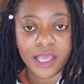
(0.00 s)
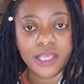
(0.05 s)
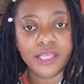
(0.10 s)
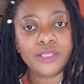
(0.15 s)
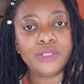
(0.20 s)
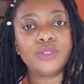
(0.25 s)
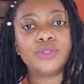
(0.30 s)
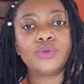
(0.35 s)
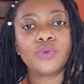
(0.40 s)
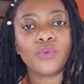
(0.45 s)

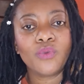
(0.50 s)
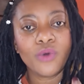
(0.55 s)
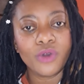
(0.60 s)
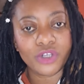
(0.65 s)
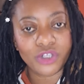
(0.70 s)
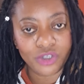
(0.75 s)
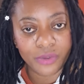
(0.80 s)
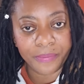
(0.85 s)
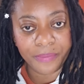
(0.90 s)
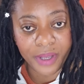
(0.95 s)
is to
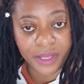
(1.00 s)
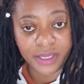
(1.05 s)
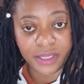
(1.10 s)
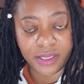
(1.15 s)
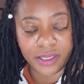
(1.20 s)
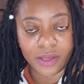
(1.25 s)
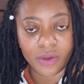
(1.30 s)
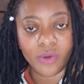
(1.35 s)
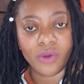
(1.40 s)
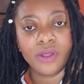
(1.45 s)
wash your
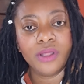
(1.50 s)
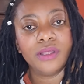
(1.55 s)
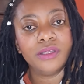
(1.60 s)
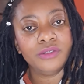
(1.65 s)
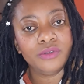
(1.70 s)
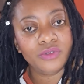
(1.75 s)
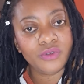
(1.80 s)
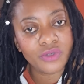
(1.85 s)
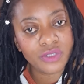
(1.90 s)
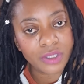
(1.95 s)
body.
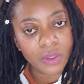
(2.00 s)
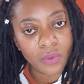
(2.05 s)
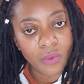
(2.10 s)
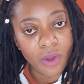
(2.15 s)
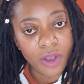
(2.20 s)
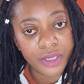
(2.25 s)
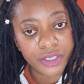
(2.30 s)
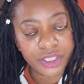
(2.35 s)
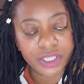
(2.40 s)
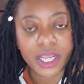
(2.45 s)
Use a
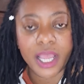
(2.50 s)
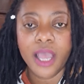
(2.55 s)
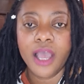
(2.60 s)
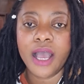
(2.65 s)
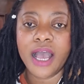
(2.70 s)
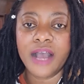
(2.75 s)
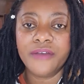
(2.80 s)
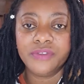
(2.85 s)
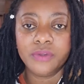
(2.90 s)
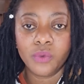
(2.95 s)
wash.
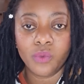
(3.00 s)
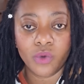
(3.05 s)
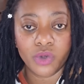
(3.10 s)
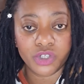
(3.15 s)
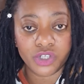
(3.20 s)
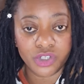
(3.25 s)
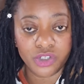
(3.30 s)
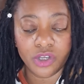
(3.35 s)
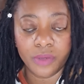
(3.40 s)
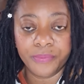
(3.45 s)
After
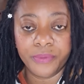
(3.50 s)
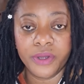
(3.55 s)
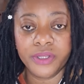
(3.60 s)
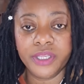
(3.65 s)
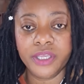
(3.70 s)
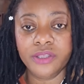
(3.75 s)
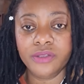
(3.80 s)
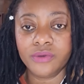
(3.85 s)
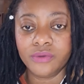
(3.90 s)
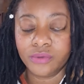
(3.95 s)
washing your
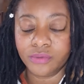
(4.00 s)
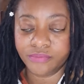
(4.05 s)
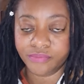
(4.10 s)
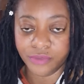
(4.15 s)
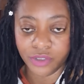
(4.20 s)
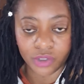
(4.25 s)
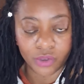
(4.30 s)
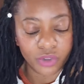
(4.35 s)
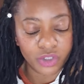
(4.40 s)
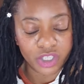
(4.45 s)
body, you
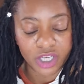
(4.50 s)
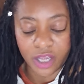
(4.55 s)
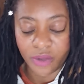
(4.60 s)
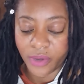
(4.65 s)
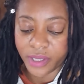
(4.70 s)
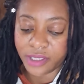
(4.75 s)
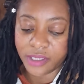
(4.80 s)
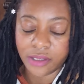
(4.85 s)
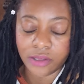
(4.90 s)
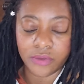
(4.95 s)
know,
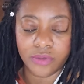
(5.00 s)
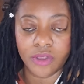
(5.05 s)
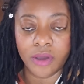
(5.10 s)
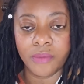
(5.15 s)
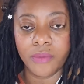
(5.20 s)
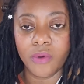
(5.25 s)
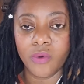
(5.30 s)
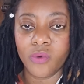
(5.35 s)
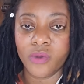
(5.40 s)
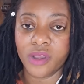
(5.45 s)
shower the
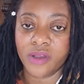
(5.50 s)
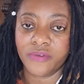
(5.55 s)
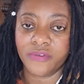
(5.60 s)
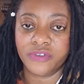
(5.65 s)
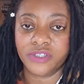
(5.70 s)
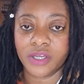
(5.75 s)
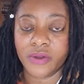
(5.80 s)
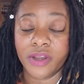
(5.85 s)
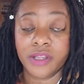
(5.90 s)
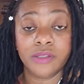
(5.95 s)
normal way of
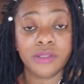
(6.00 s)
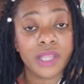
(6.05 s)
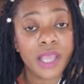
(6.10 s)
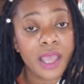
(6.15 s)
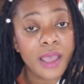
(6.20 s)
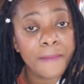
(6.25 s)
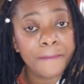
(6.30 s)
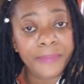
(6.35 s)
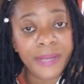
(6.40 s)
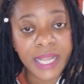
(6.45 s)
showering.
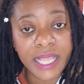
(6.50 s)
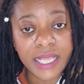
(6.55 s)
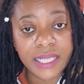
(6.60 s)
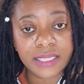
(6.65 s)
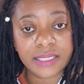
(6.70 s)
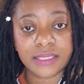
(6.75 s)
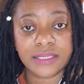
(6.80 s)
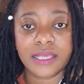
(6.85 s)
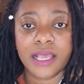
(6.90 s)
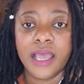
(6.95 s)

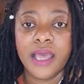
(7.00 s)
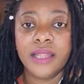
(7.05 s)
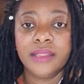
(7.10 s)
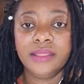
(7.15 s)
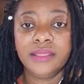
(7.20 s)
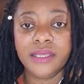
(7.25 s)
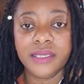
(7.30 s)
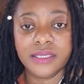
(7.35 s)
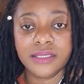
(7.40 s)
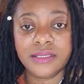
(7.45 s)
Please,
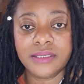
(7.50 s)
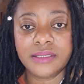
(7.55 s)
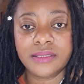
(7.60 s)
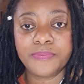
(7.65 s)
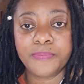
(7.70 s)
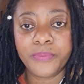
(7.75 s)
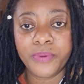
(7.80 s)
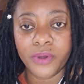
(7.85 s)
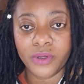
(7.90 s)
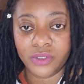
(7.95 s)
this
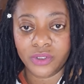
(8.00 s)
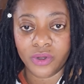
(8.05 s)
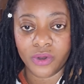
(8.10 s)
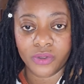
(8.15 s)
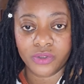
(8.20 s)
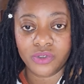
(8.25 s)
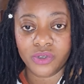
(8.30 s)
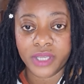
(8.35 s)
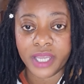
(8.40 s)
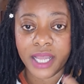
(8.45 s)

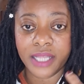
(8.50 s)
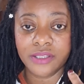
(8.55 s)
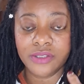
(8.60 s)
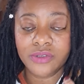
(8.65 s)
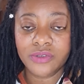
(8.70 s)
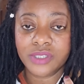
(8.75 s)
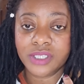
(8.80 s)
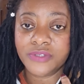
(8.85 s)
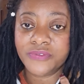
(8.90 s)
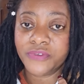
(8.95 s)
product, you can't
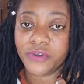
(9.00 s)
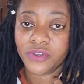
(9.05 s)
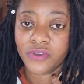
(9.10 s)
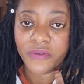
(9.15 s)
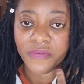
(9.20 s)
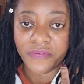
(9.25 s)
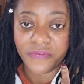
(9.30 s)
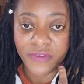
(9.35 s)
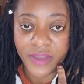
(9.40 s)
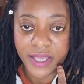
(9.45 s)
use it for your
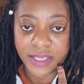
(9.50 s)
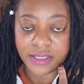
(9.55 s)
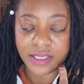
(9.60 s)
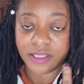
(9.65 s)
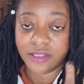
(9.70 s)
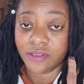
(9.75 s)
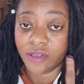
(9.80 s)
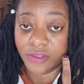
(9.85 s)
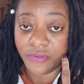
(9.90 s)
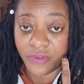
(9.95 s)
face.
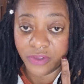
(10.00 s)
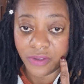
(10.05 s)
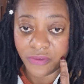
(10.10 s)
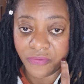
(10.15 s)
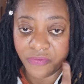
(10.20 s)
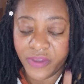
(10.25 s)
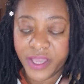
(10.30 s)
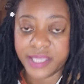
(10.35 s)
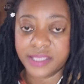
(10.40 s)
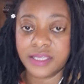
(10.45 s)
It's not for the
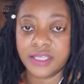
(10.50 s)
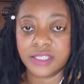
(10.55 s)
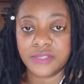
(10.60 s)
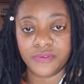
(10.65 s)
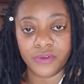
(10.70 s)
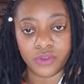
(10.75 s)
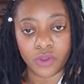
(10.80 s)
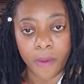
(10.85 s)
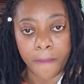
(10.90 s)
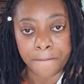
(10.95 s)
face. It's
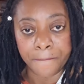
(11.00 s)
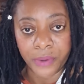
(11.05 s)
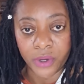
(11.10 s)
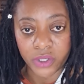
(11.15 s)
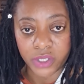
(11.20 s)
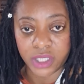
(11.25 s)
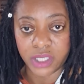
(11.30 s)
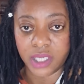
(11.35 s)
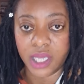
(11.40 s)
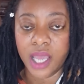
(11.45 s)
for your
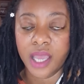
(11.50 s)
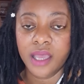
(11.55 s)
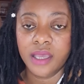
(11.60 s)
body.